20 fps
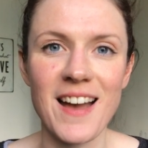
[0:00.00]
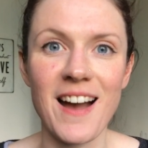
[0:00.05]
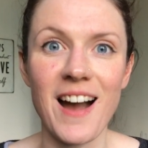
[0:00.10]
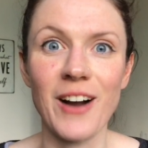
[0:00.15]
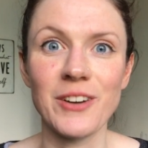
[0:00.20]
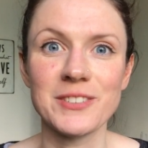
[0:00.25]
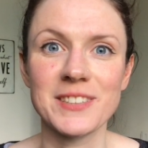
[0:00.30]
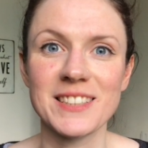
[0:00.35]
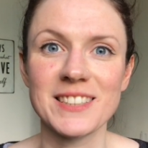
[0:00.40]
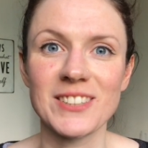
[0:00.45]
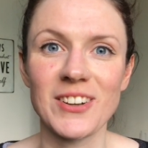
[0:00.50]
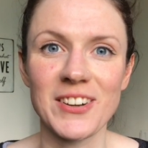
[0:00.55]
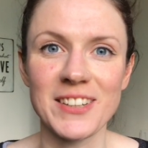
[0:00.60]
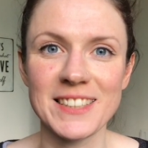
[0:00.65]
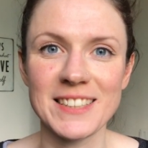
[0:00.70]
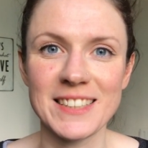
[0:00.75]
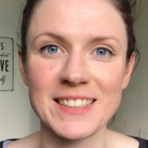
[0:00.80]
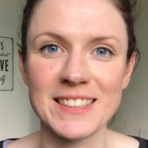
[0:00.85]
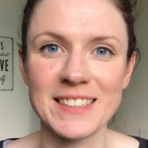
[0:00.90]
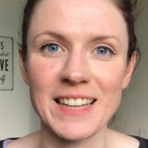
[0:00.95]
I was
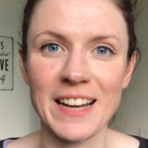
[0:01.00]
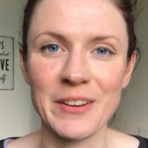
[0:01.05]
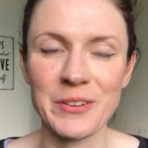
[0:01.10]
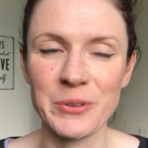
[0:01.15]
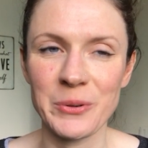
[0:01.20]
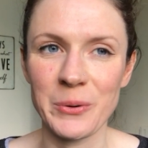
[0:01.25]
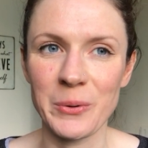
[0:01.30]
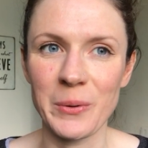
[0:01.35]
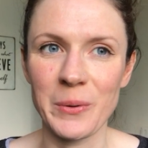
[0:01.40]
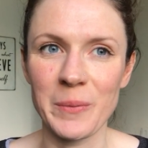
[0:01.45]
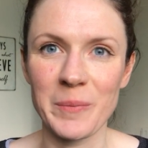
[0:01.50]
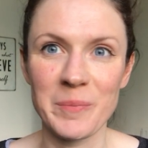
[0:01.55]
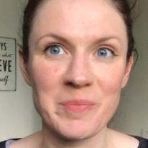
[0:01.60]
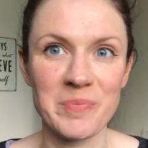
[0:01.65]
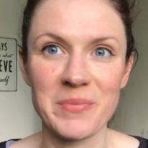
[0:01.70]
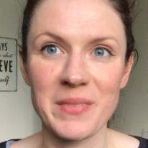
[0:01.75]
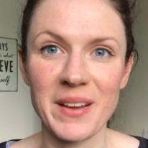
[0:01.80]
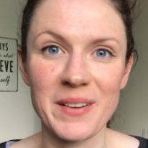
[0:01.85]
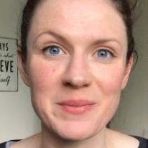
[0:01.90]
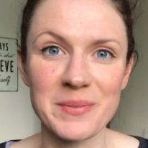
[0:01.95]
excited. I thought,
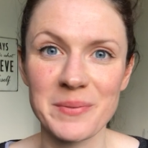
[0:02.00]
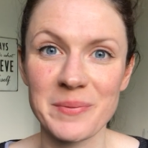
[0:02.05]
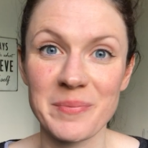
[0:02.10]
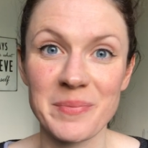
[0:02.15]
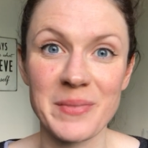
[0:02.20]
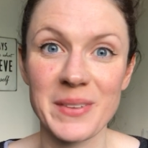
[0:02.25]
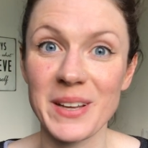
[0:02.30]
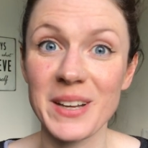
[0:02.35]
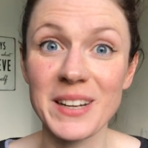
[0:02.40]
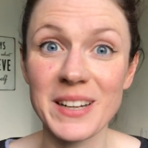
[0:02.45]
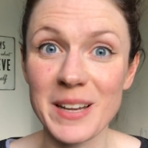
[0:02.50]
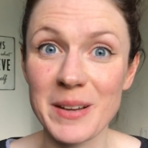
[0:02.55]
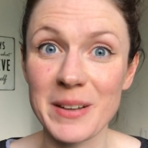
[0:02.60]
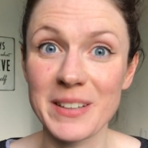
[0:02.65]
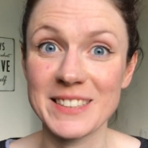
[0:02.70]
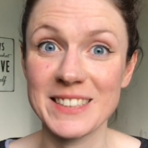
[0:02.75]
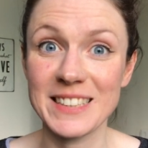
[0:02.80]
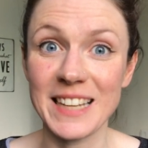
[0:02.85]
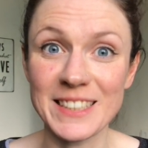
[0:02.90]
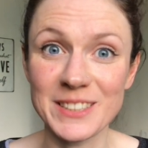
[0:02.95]
I'm gonna
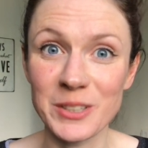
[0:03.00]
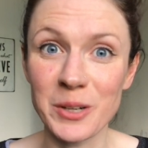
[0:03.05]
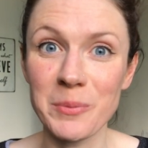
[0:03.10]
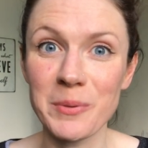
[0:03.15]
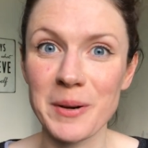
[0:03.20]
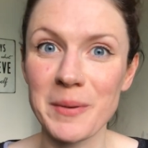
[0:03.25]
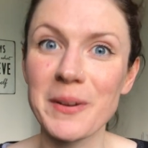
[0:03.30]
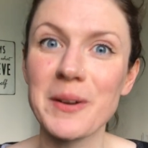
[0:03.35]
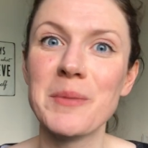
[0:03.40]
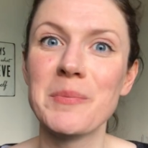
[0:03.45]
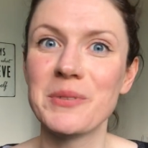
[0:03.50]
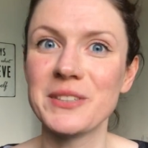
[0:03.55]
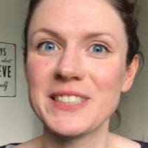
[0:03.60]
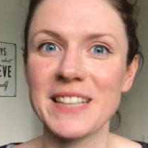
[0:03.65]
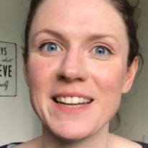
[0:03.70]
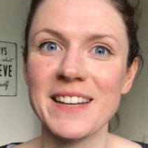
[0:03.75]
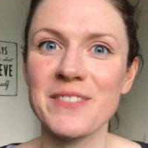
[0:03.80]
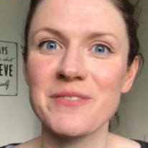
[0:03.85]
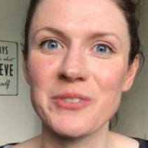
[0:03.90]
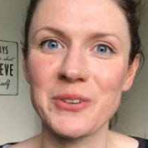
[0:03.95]
stand up and I'm gonna
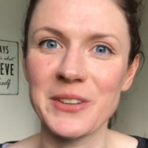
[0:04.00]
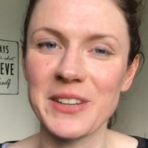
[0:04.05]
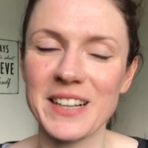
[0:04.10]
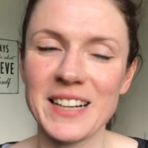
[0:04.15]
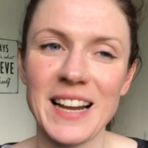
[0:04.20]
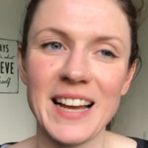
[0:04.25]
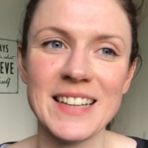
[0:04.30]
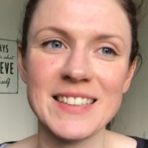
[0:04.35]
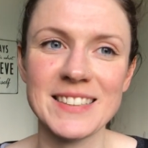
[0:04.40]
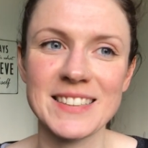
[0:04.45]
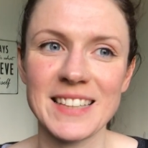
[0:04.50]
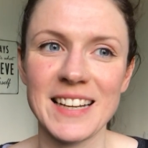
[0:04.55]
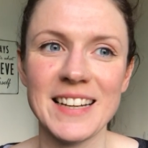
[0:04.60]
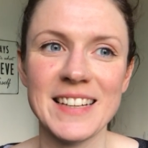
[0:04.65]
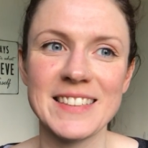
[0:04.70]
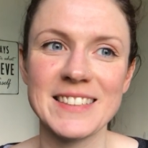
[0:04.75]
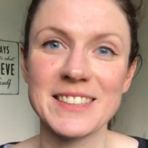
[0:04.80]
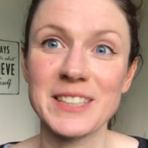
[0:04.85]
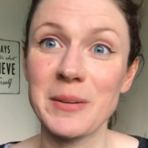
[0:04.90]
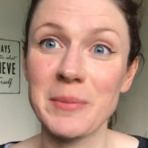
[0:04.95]
present in front of the class,
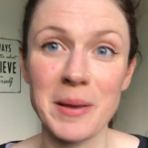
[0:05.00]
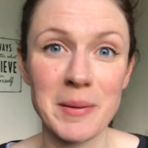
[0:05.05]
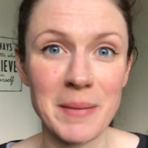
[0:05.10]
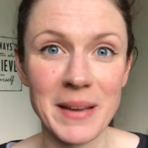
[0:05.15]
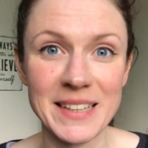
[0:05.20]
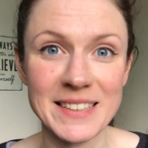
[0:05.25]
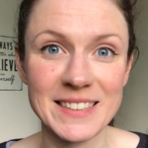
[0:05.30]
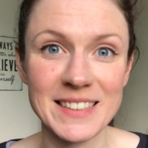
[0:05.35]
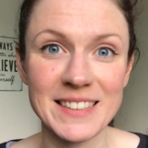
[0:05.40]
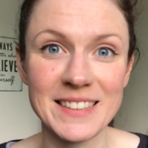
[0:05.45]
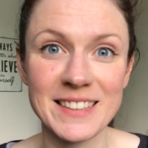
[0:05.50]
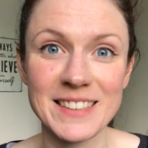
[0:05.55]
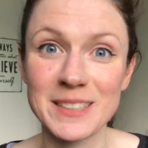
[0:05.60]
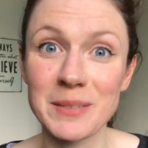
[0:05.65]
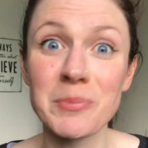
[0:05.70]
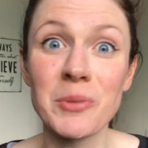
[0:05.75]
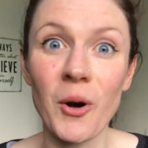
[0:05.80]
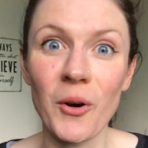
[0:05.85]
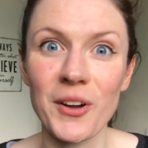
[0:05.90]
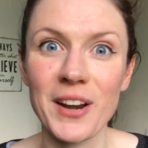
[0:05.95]
and it's gonna be amazing because
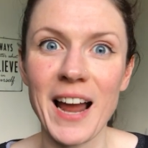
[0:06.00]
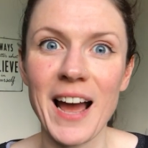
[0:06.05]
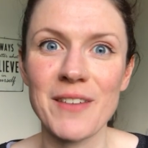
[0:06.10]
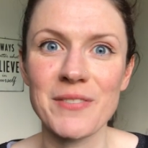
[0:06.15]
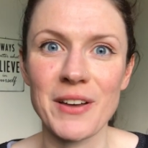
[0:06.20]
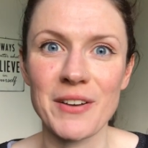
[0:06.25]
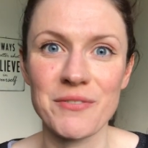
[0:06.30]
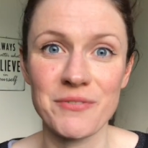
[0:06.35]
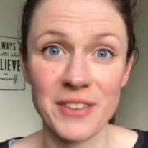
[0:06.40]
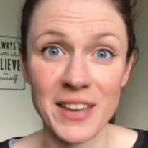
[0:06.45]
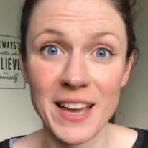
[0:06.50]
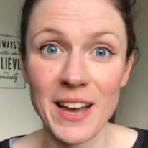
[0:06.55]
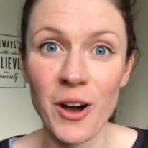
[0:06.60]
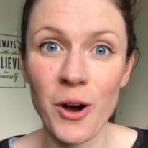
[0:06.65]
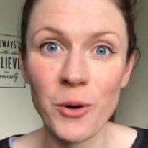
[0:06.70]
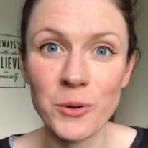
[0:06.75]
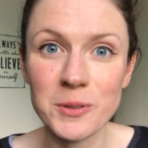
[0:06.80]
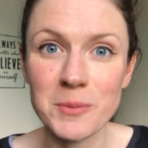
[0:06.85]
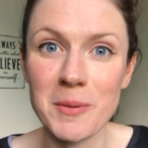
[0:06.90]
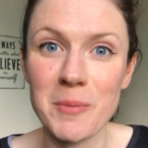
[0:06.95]
I'm not gonna have that fear
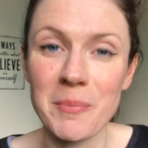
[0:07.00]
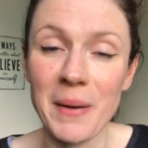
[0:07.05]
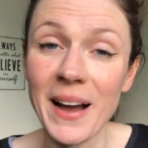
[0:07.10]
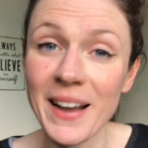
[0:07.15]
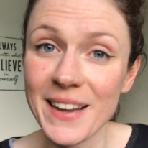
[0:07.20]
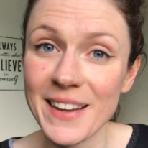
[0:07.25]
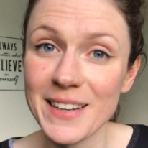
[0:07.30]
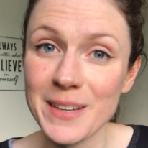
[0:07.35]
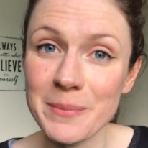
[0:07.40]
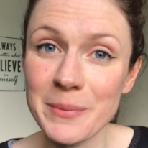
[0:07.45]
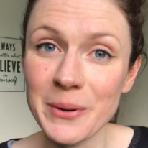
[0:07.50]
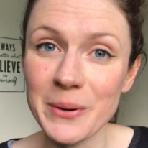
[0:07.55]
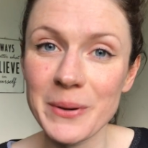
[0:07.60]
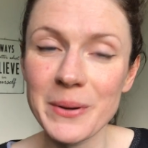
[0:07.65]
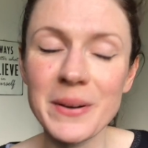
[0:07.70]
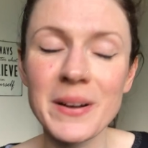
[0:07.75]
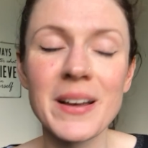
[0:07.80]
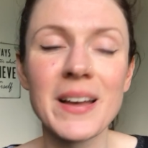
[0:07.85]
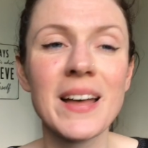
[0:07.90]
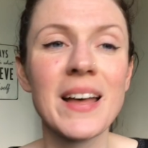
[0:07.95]
holding me back anymore.